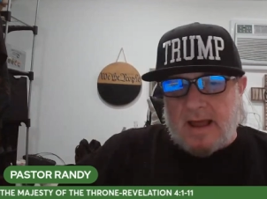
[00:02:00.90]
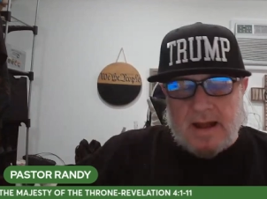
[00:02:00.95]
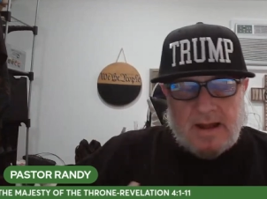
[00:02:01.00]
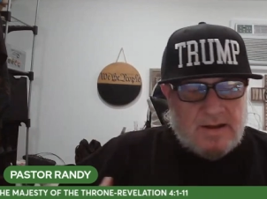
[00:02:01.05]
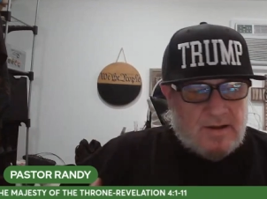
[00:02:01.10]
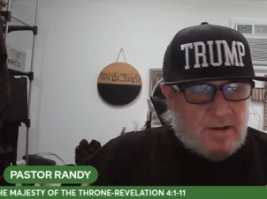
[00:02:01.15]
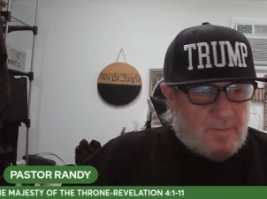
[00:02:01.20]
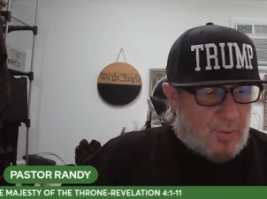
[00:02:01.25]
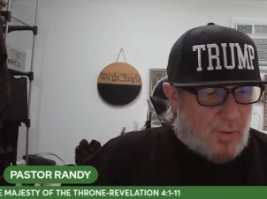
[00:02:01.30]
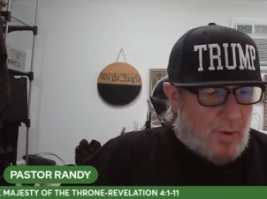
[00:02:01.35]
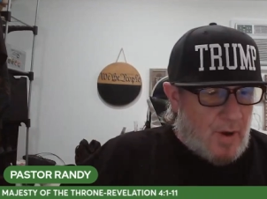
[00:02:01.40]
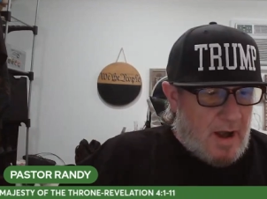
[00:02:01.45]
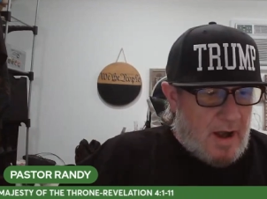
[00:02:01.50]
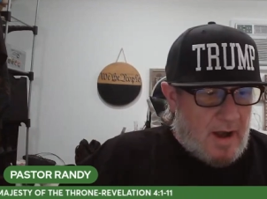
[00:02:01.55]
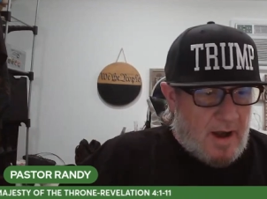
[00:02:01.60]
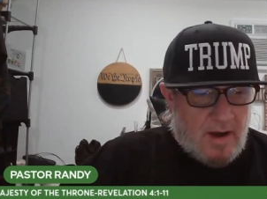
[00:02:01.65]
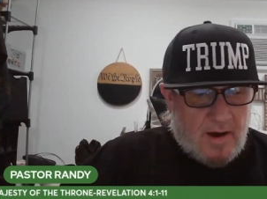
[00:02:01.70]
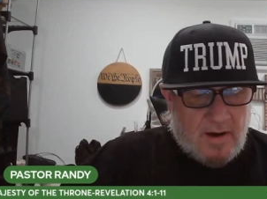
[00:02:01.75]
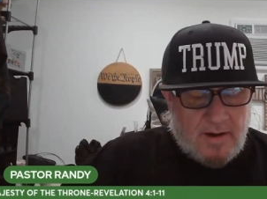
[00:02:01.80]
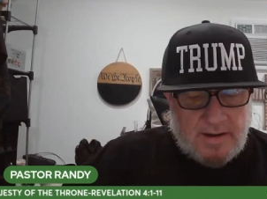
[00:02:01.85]
I got into
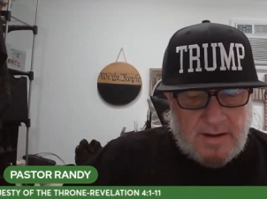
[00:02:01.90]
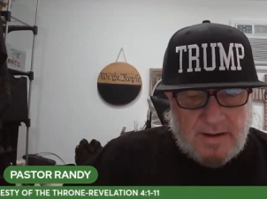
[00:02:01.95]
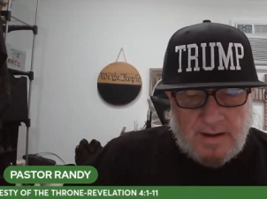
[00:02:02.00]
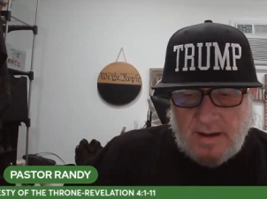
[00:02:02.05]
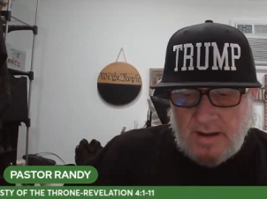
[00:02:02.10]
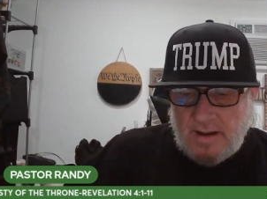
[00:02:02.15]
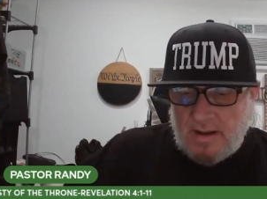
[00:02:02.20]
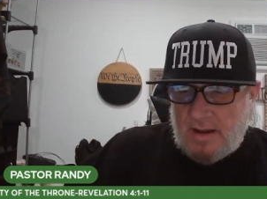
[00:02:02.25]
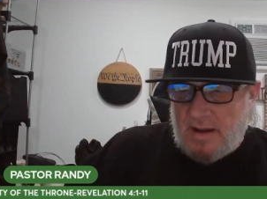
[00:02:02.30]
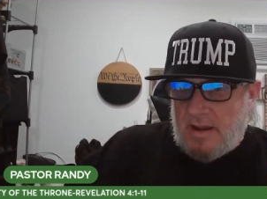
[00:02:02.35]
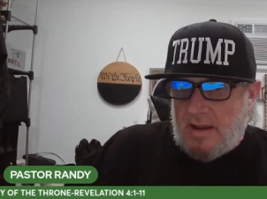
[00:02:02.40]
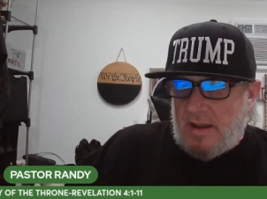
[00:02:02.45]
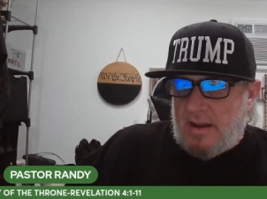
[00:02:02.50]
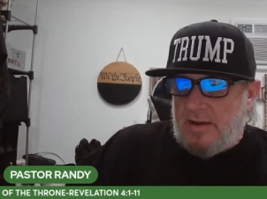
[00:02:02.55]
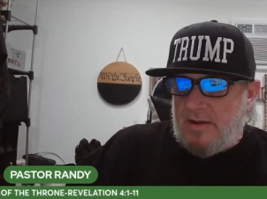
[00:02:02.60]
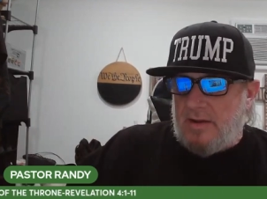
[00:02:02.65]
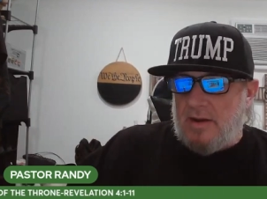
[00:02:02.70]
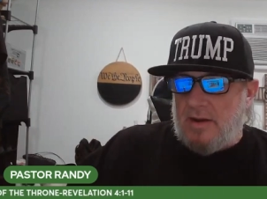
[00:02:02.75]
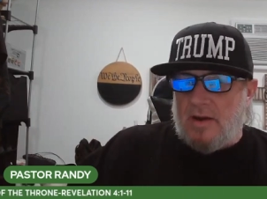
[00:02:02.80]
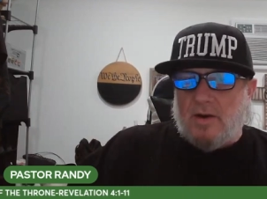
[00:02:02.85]
prayer and
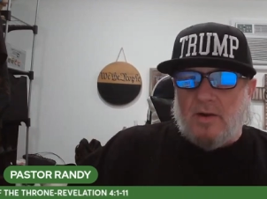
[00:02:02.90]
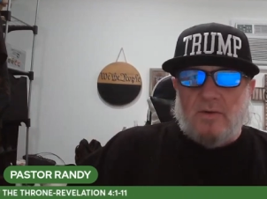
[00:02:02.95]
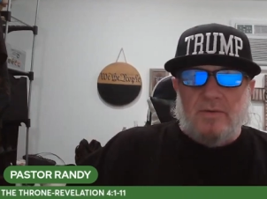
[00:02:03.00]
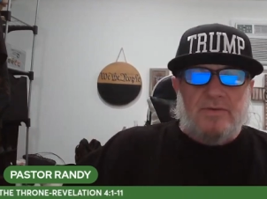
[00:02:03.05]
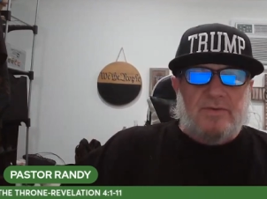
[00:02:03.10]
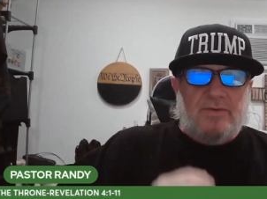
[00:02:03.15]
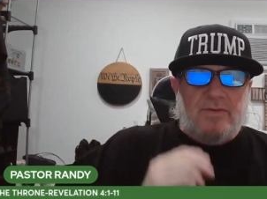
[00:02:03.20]
you know,